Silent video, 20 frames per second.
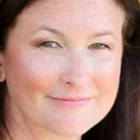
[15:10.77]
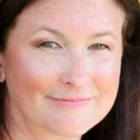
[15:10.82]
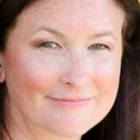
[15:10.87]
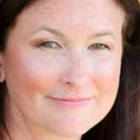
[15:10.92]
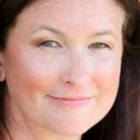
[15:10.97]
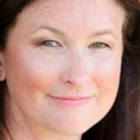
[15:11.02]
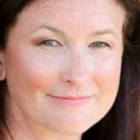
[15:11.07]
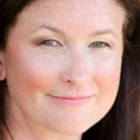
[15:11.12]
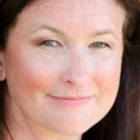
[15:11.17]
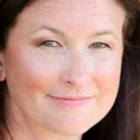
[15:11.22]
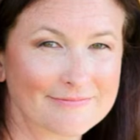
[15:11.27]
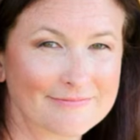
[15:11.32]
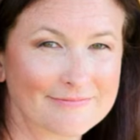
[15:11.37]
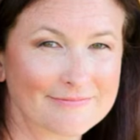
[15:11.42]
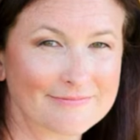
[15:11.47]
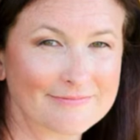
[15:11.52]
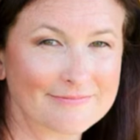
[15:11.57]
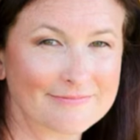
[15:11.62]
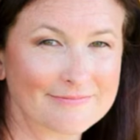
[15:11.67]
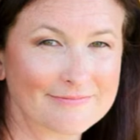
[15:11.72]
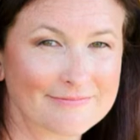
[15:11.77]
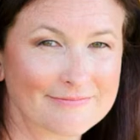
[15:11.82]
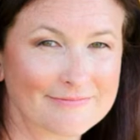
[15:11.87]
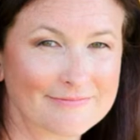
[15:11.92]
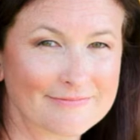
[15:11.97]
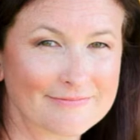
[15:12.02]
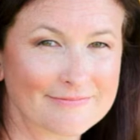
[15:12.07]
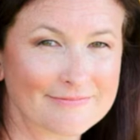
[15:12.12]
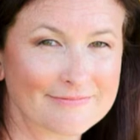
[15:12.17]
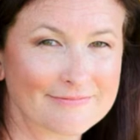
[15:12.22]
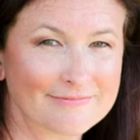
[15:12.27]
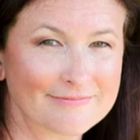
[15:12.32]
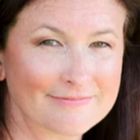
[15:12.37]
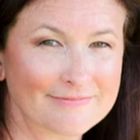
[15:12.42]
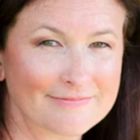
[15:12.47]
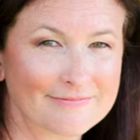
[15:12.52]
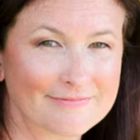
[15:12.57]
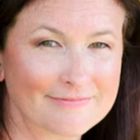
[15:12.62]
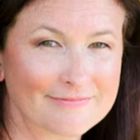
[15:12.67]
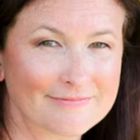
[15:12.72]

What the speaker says: [no speech]